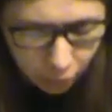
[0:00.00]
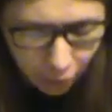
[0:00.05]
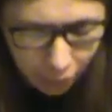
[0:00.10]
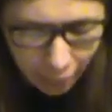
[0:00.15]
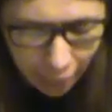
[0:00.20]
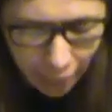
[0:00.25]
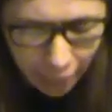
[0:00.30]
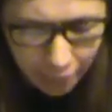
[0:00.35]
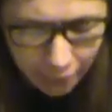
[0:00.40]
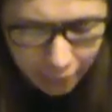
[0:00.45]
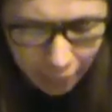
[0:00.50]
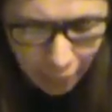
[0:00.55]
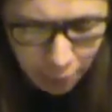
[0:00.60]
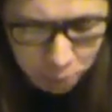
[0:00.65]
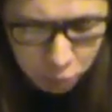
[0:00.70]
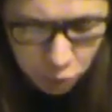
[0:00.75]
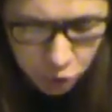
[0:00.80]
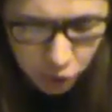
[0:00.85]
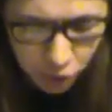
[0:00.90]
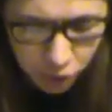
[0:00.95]
add
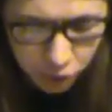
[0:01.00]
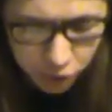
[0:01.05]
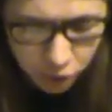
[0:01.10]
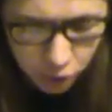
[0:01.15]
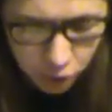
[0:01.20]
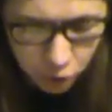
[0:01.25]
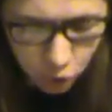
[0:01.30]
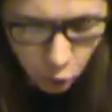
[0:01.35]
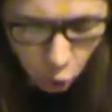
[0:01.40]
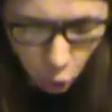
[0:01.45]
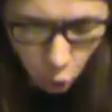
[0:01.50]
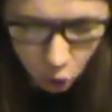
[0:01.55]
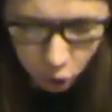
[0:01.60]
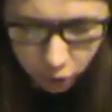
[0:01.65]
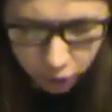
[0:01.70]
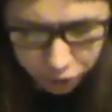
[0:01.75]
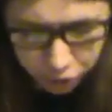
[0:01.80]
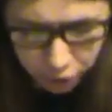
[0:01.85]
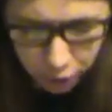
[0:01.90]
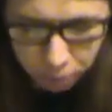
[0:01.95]
captions
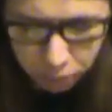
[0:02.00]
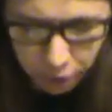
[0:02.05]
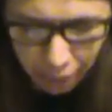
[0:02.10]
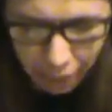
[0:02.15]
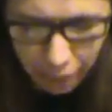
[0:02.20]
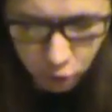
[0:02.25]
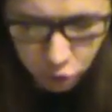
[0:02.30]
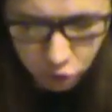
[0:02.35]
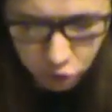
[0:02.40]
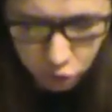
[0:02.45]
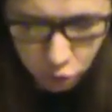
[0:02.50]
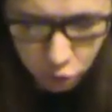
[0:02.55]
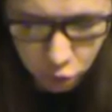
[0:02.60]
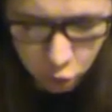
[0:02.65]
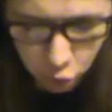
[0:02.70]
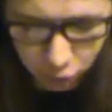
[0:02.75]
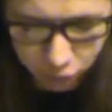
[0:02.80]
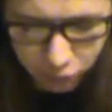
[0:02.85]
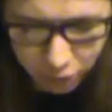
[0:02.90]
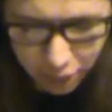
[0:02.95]
or subtitles to
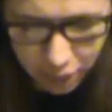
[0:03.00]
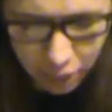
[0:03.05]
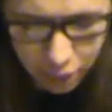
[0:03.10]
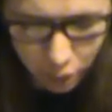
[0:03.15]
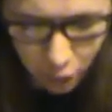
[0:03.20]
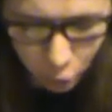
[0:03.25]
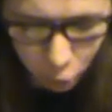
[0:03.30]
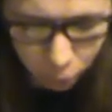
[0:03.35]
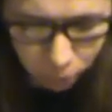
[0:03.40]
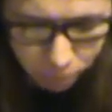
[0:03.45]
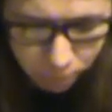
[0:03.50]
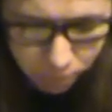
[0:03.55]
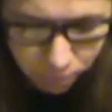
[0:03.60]
your video.